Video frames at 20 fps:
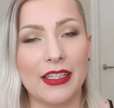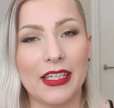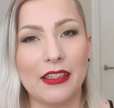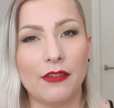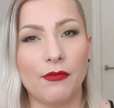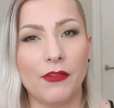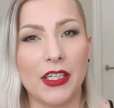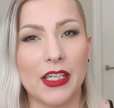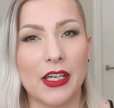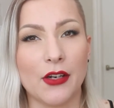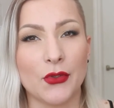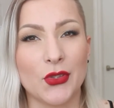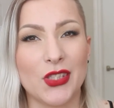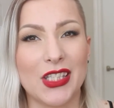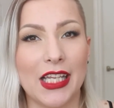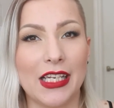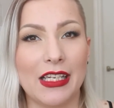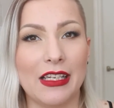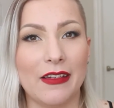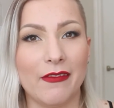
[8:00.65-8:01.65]
did videos
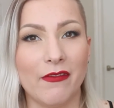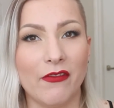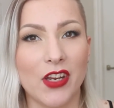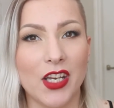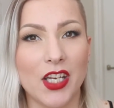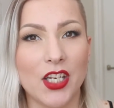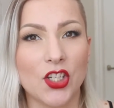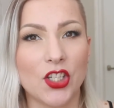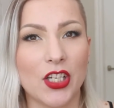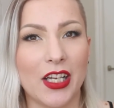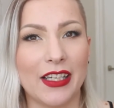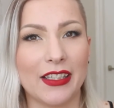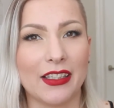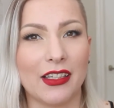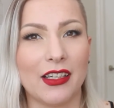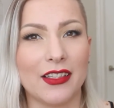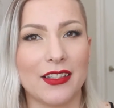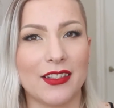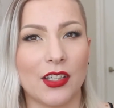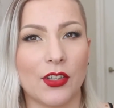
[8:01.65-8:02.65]
then in Finnish, and
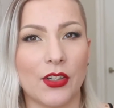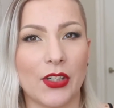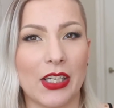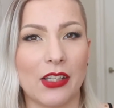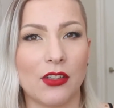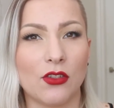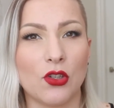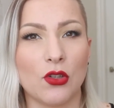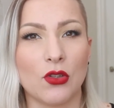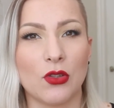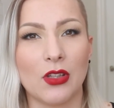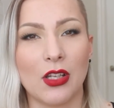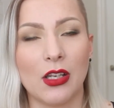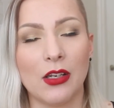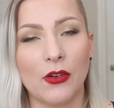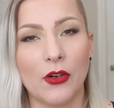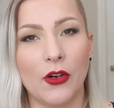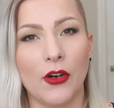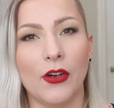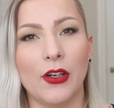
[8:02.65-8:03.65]
I started just
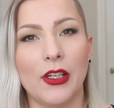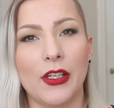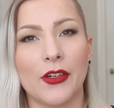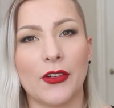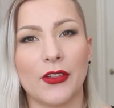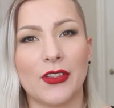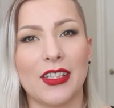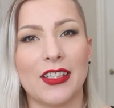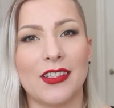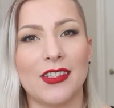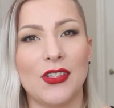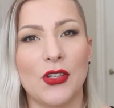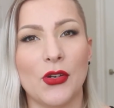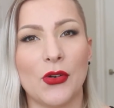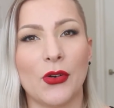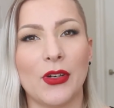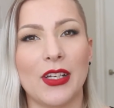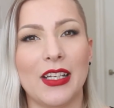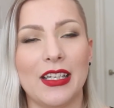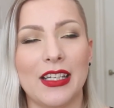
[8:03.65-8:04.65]
earlier this
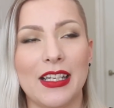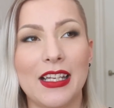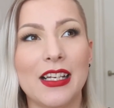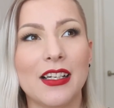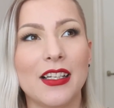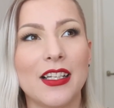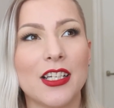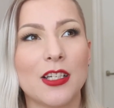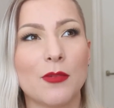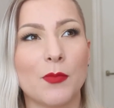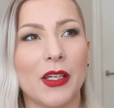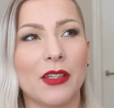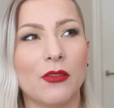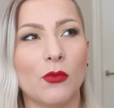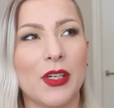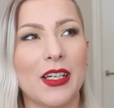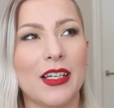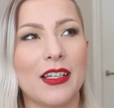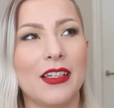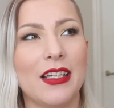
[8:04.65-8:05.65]
year in English, but
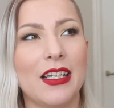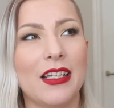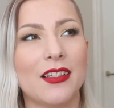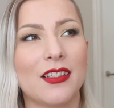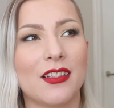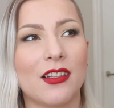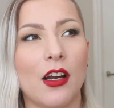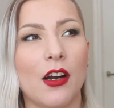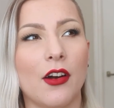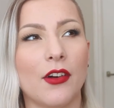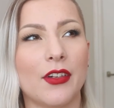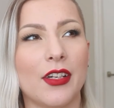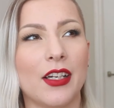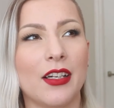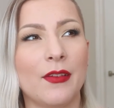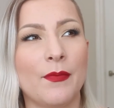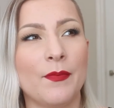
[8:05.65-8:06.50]
when I did start